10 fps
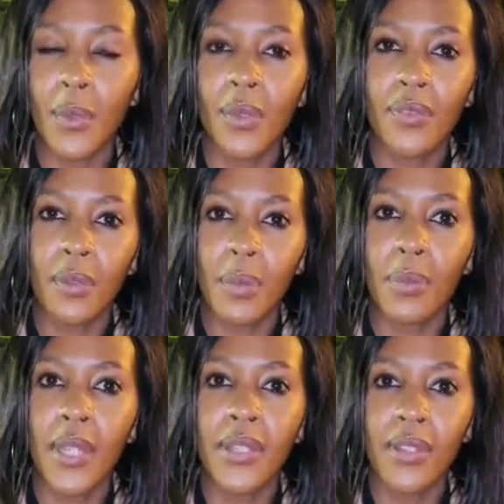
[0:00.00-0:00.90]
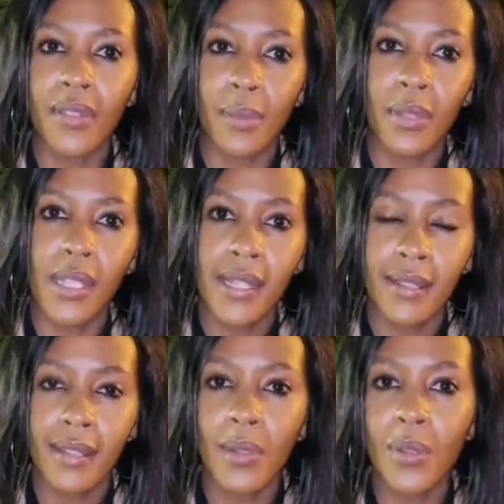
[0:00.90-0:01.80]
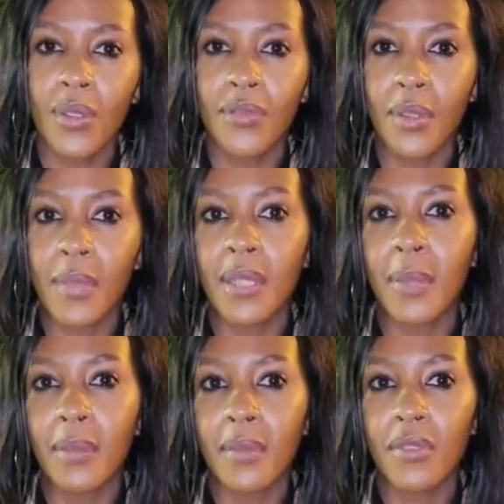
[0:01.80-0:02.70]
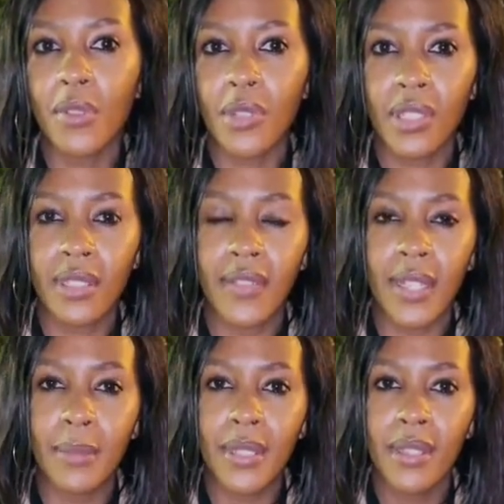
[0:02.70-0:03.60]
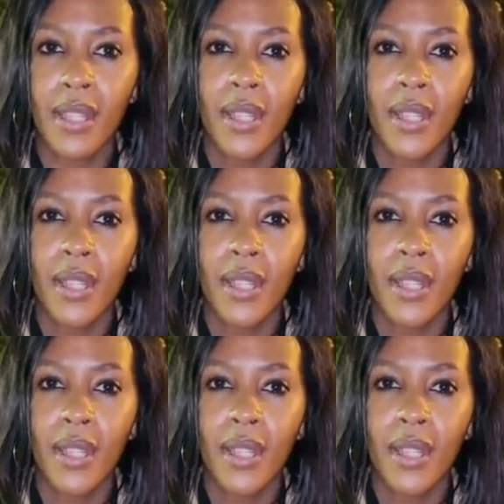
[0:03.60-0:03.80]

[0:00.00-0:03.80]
both from a point of the police and also from the Department of Social Development,